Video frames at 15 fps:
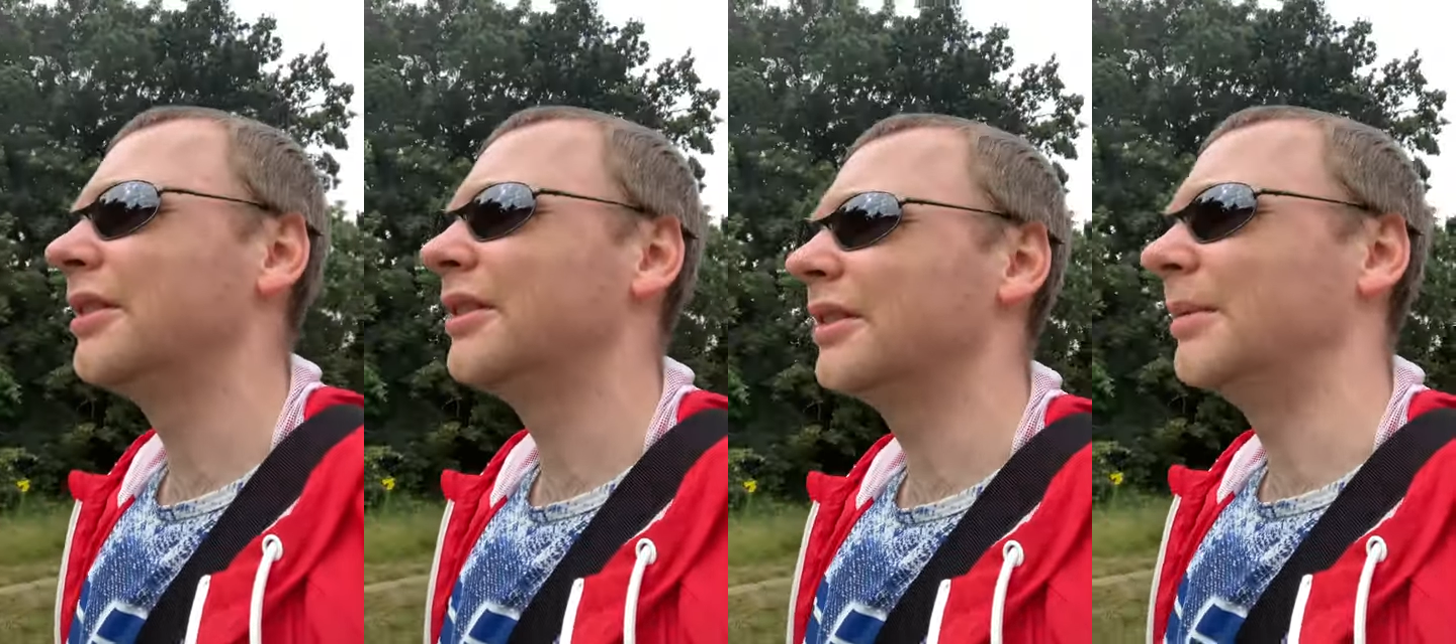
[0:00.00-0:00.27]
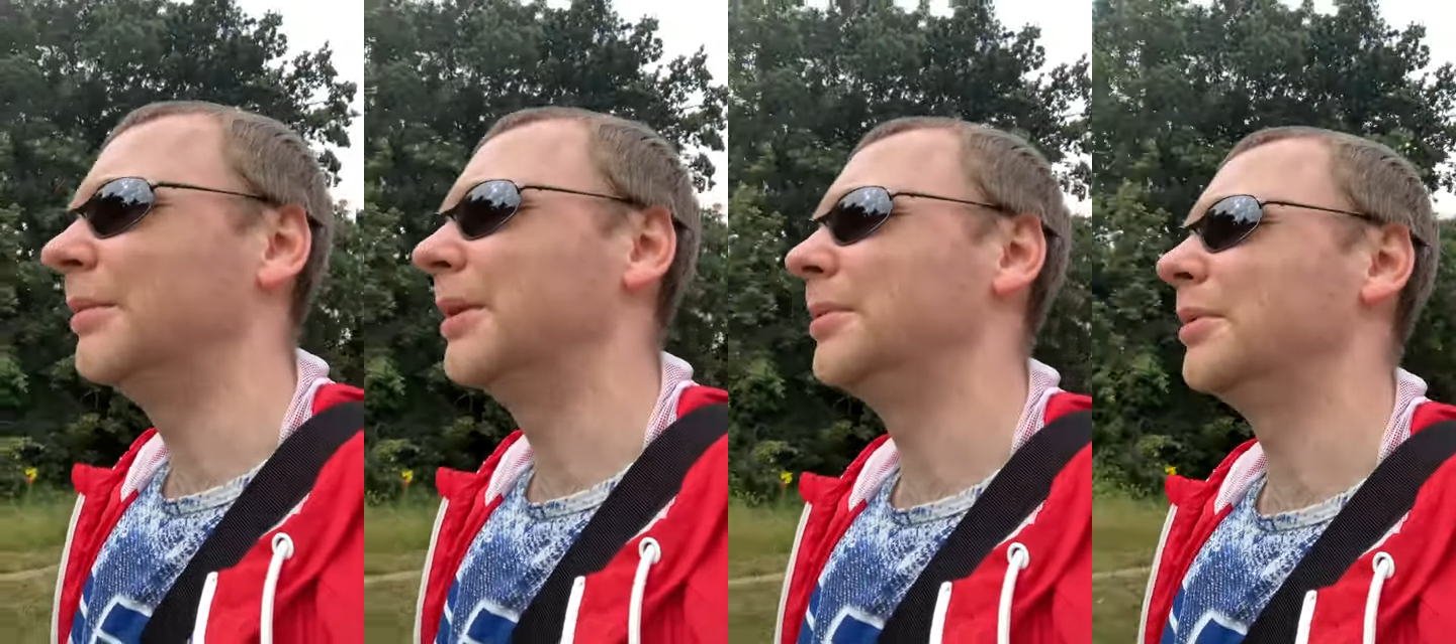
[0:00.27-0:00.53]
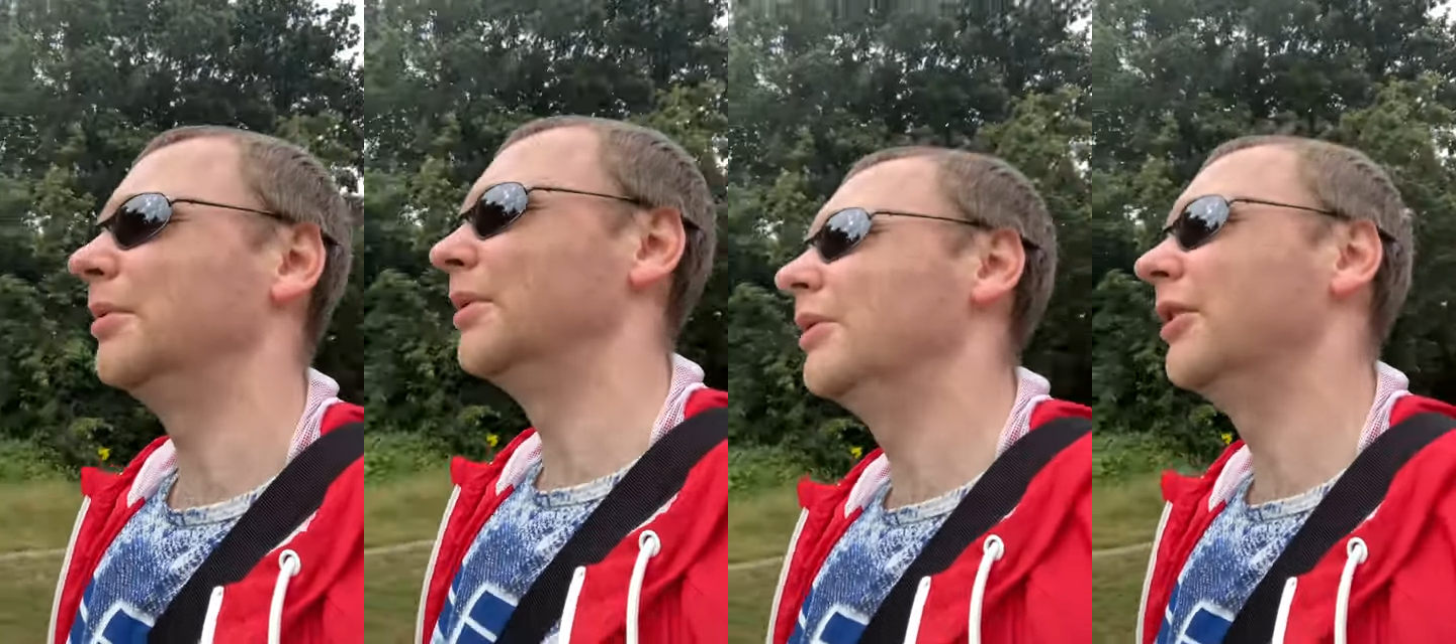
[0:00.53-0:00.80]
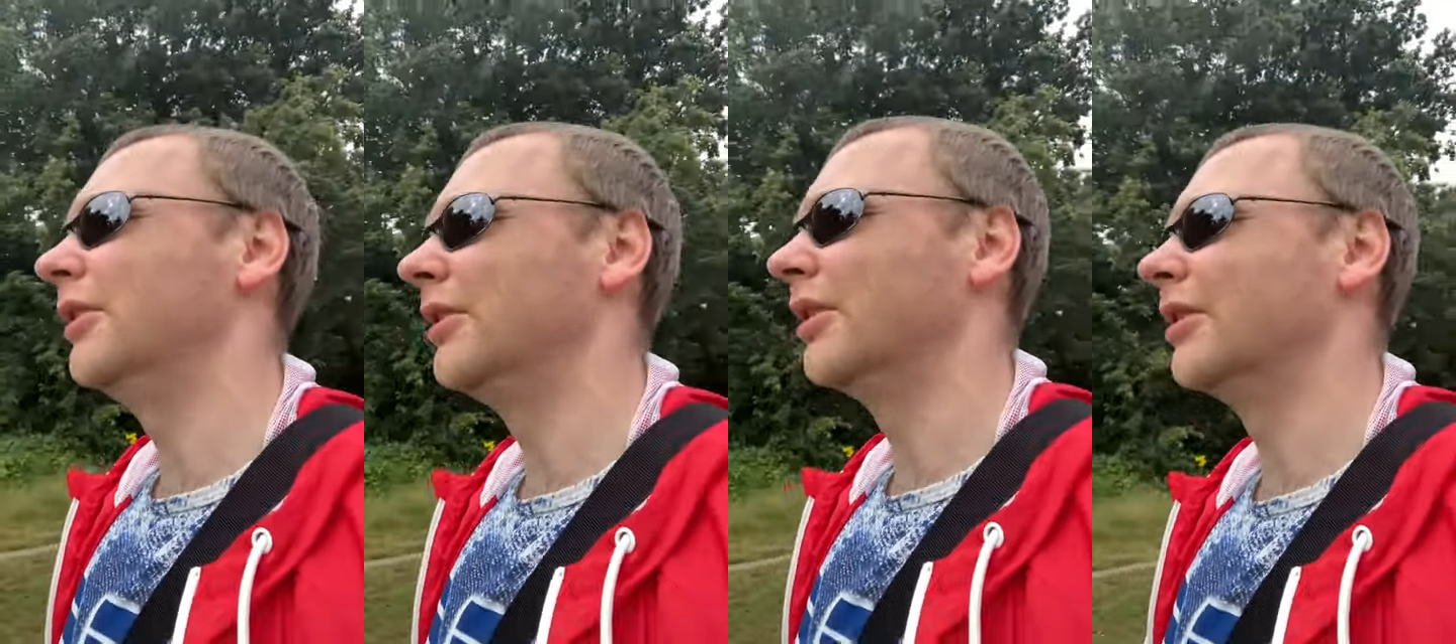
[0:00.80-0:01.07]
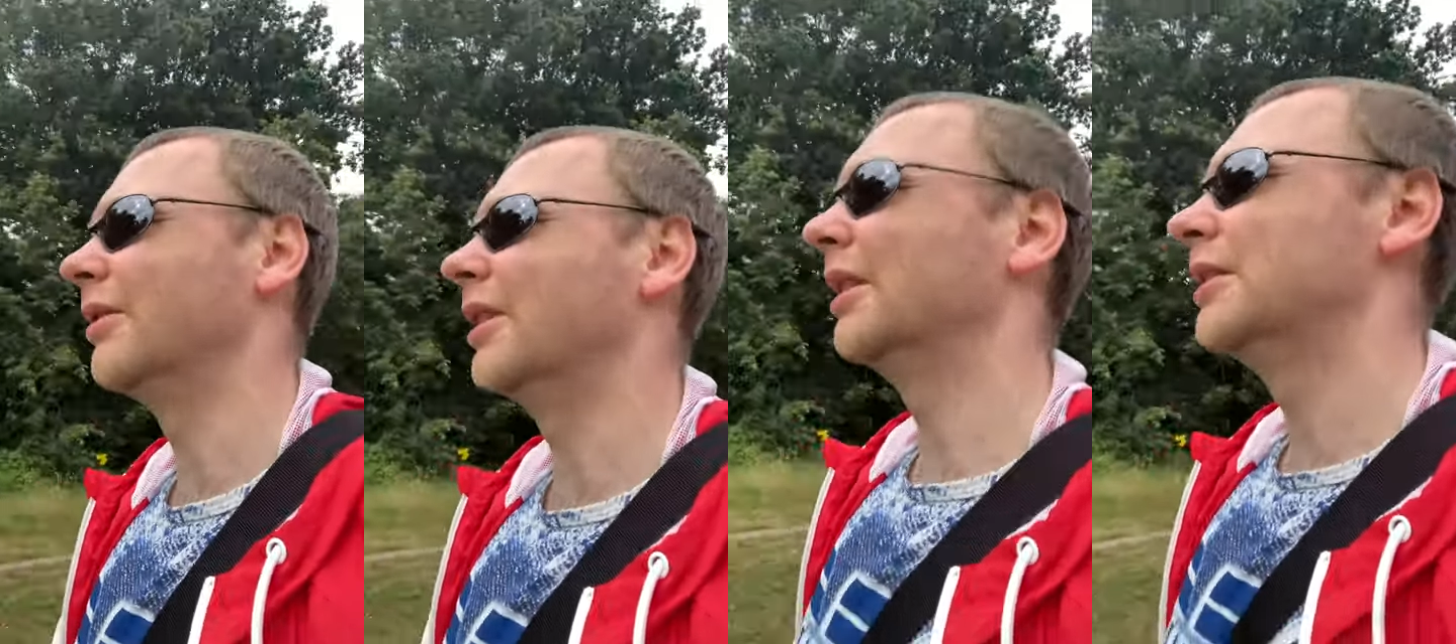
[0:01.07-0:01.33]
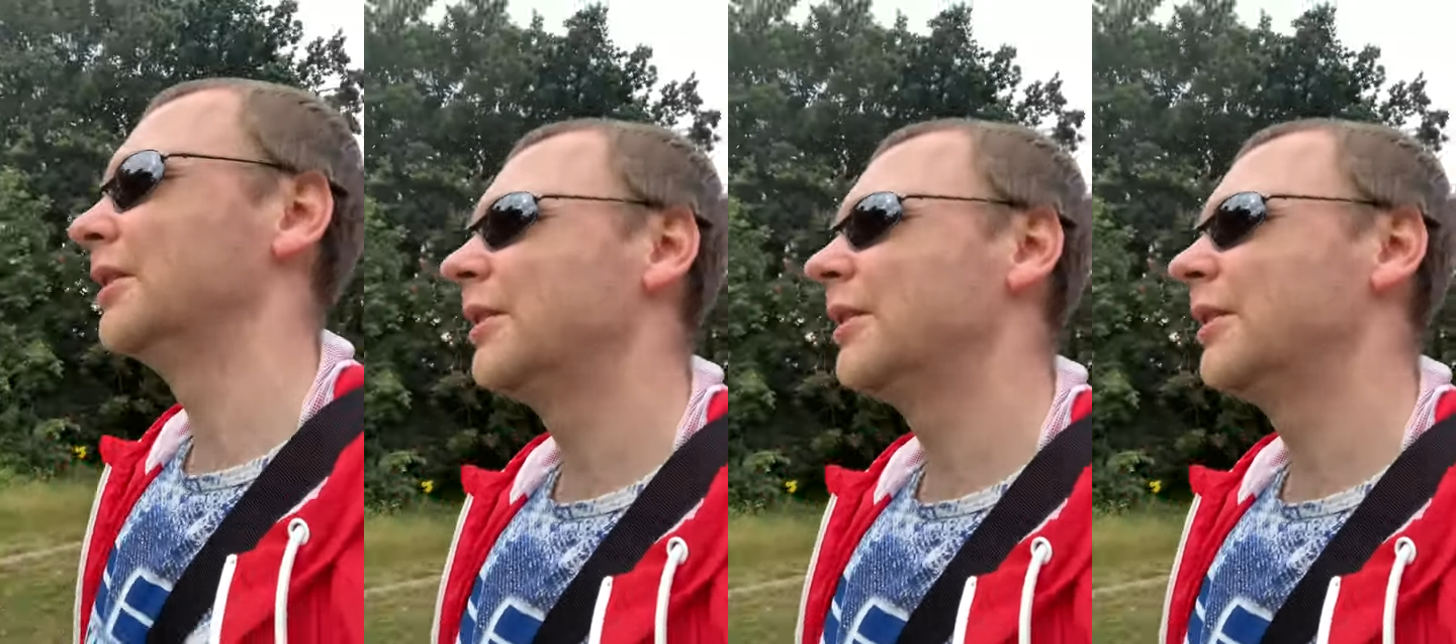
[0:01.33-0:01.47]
Some people would disagree.